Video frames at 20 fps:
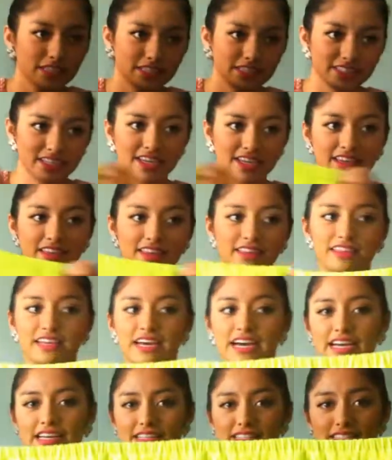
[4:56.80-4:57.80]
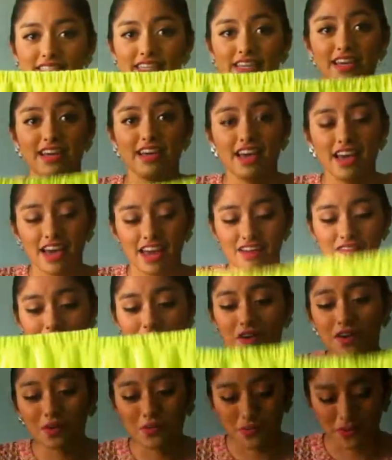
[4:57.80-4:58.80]
Looks like that. And I've
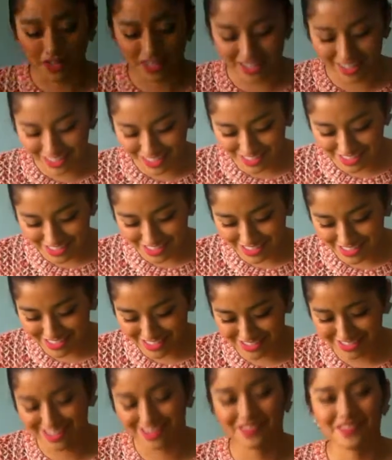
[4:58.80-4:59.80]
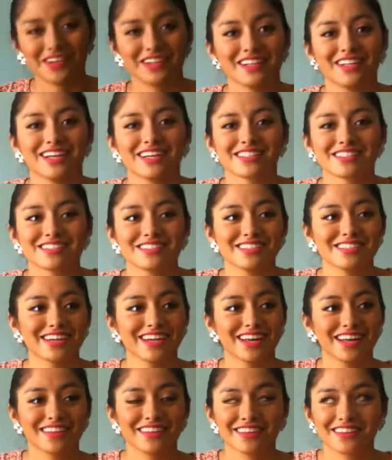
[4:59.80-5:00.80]
already worn it. I wore it last
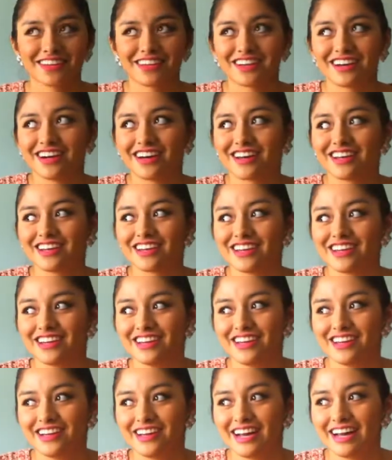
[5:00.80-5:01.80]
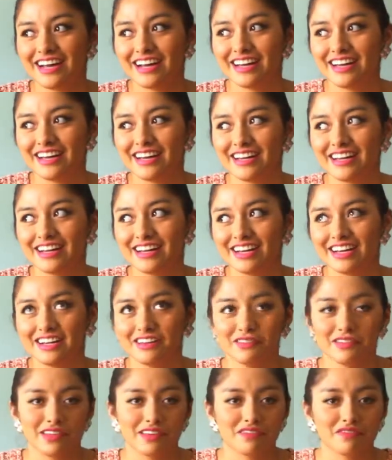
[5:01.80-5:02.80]
weekend. I think I got it uh,
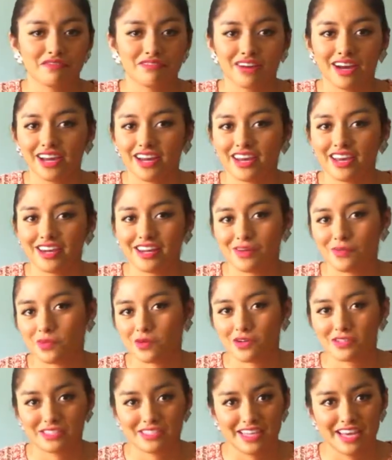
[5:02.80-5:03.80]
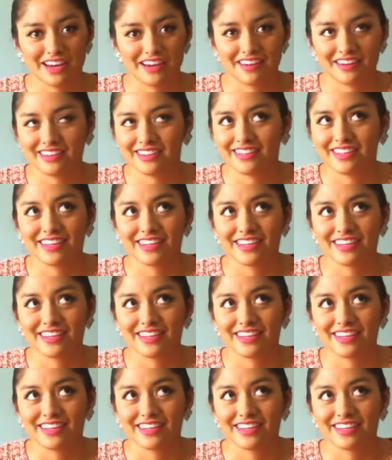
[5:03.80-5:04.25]
like Friday and I wore it Saturday.